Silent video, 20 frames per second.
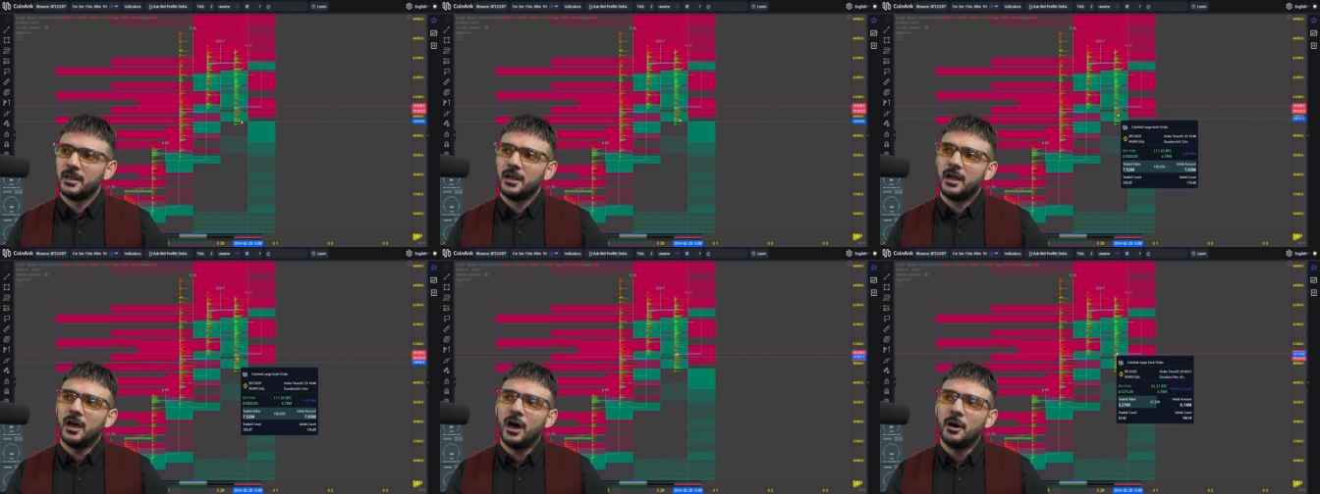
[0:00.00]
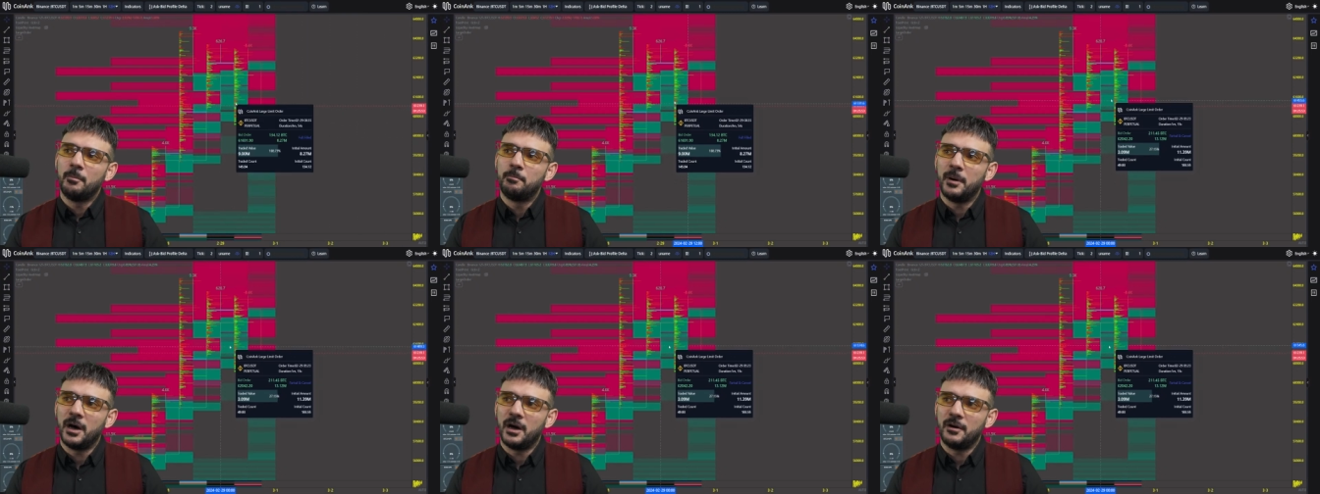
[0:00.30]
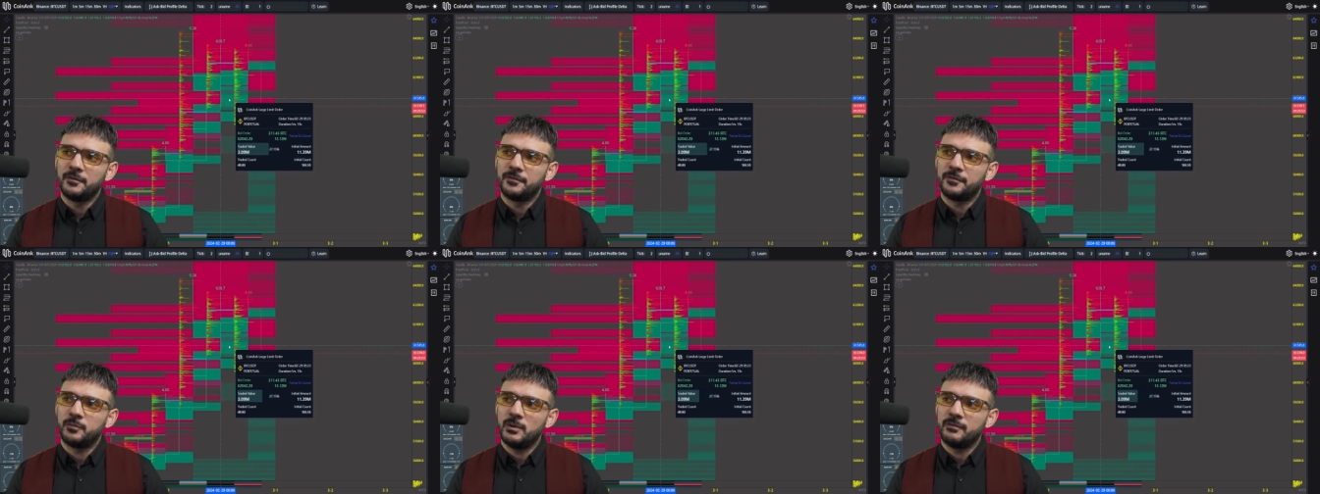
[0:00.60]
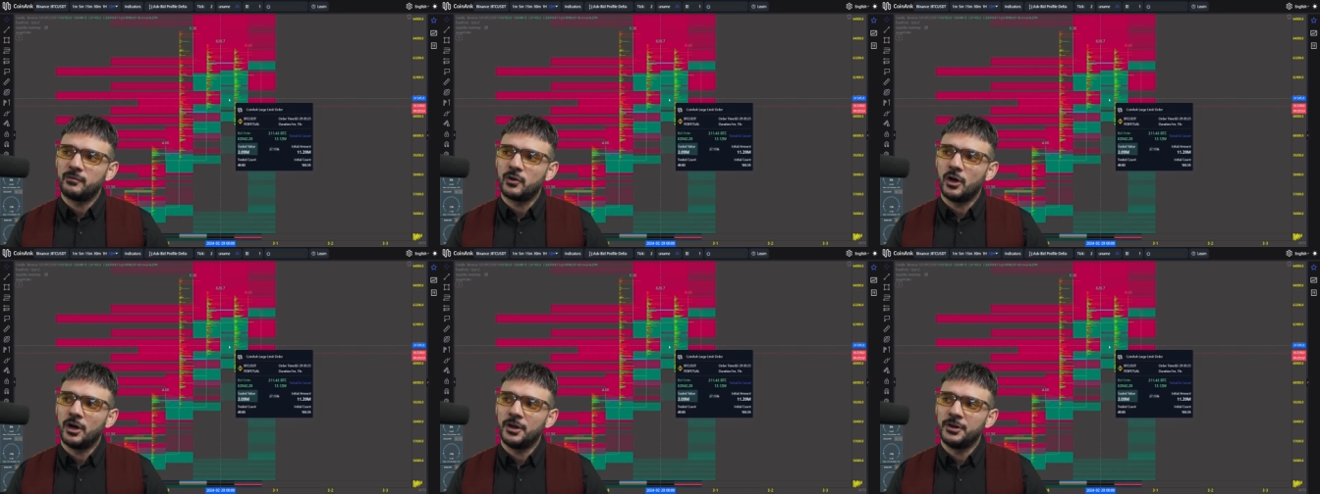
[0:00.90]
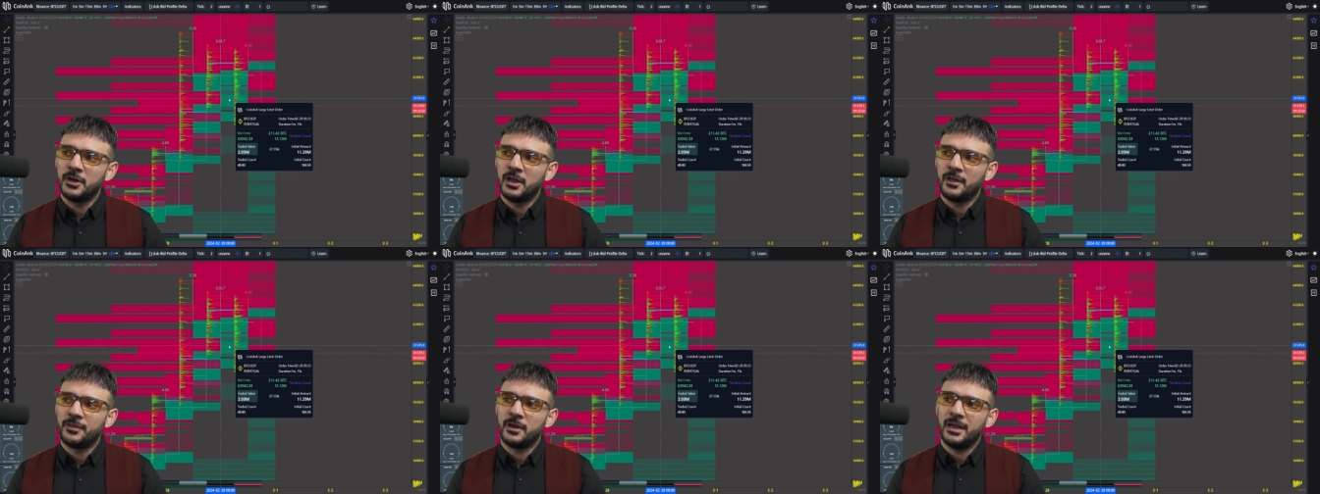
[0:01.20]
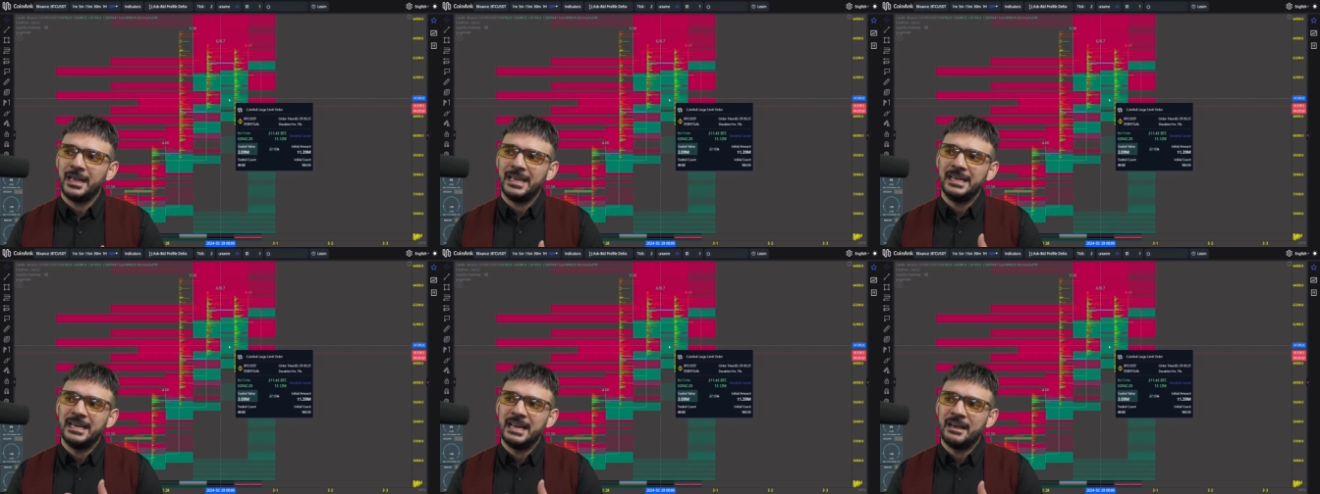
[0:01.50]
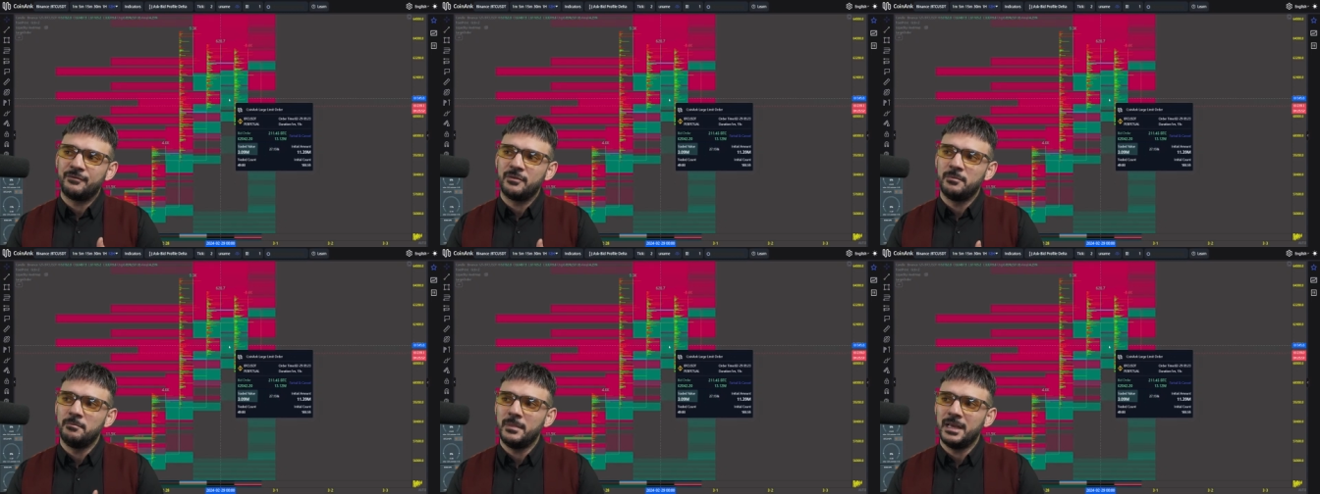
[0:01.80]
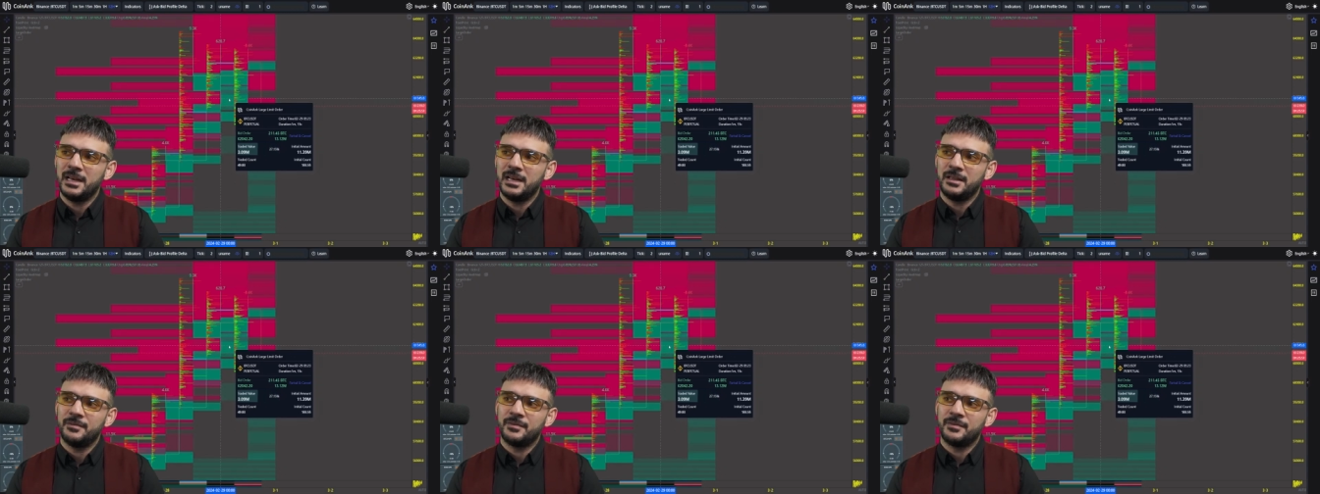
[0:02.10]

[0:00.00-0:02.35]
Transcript: Above, we've got another 11 million